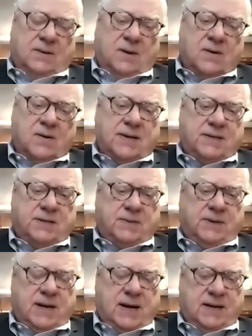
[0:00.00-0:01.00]
the long
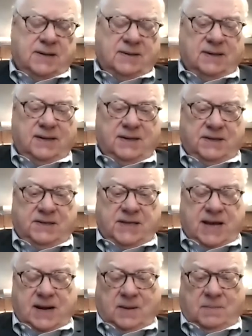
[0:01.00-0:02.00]
history, Dale, is
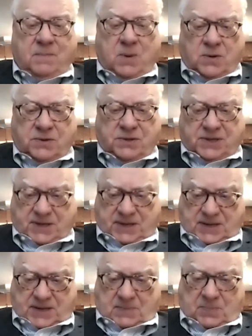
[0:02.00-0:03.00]
that
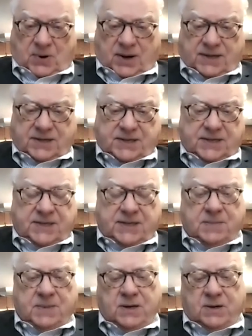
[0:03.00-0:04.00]
most Protestant
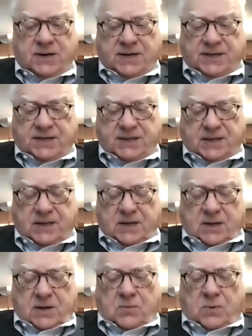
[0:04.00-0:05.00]
seminaries
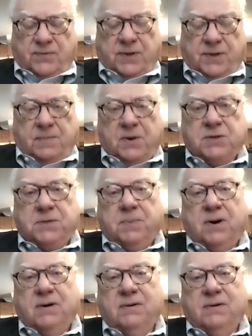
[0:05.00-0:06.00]
were for the most
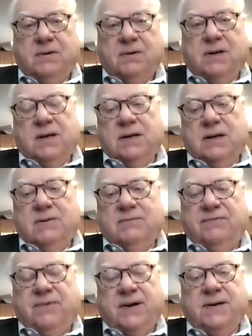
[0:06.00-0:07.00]
part
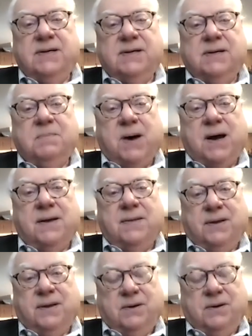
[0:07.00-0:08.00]
funded by
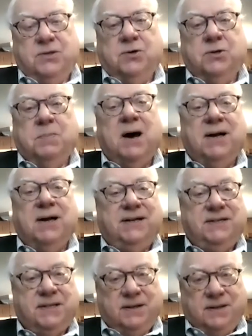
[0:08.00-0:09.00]
their church
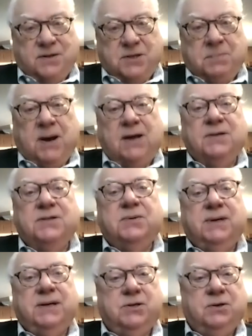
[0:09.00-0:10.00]
bodies, that they're
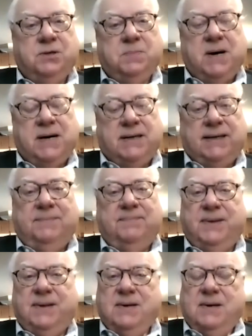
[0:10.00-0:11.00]
sponsoring church body.
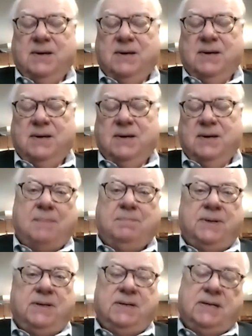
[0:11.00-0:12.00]
What's
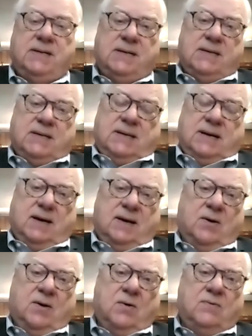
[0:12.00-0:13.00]
happened
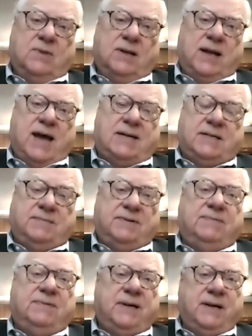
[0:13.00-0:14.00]
uh, over the last
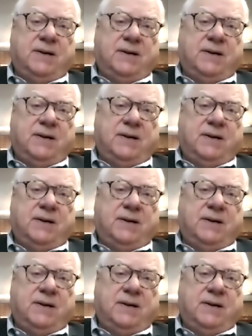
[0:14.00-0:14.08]
50